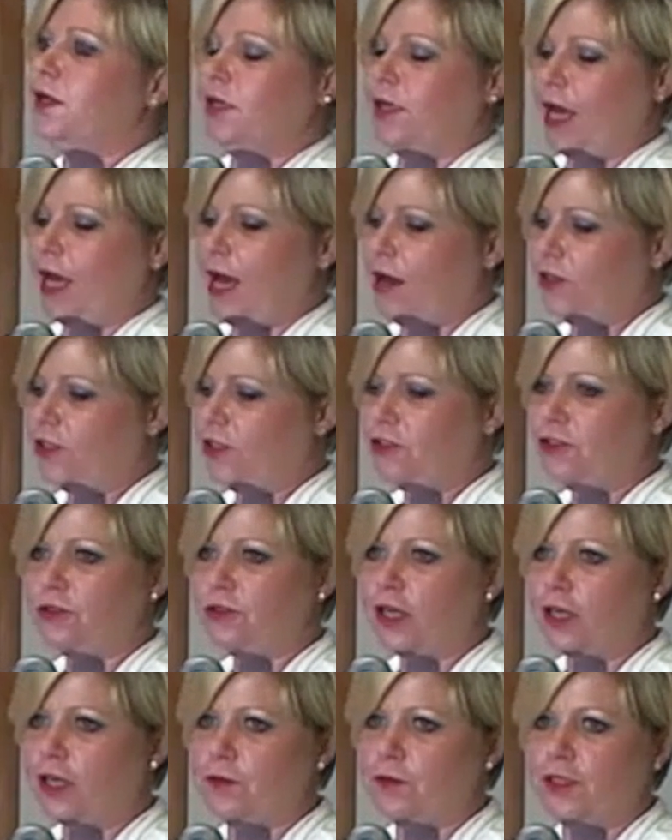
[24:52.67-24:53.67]
How did you
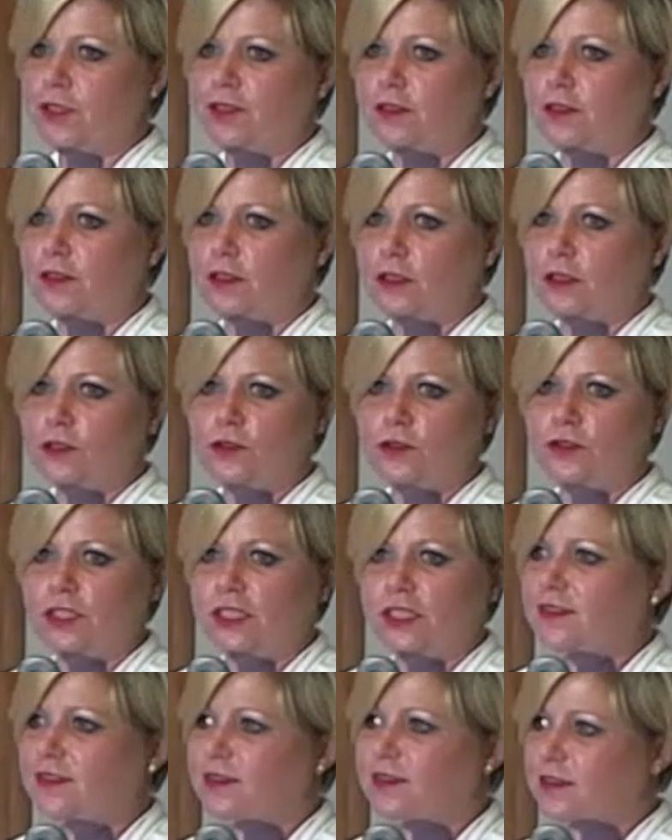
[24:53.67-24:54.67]
come to this conclusion?
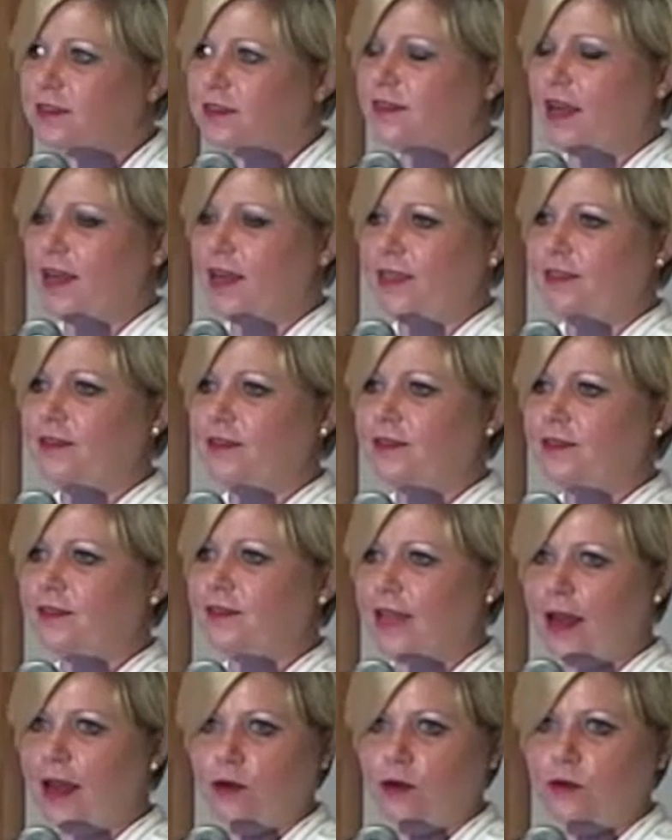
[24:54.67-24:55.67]
Is the science
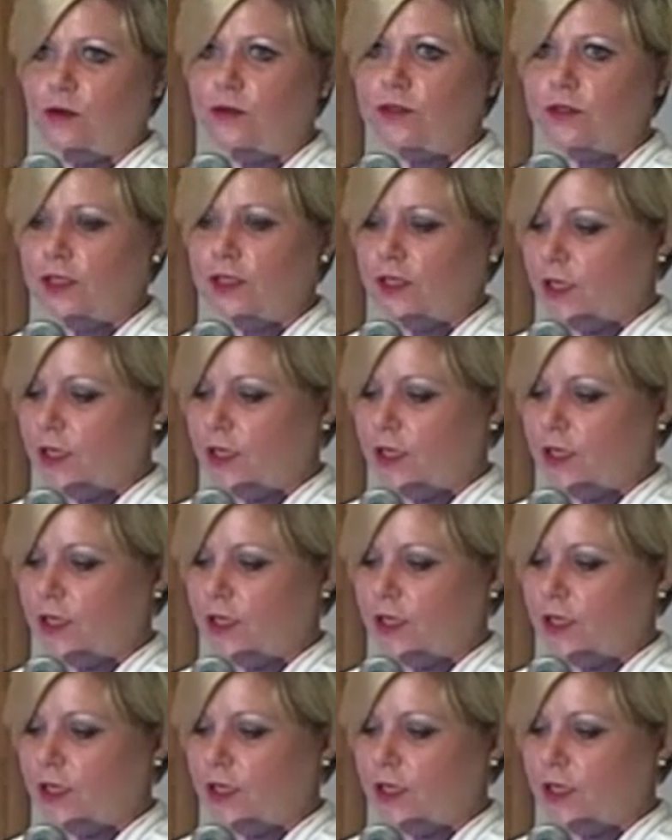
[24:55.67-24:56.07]
sound?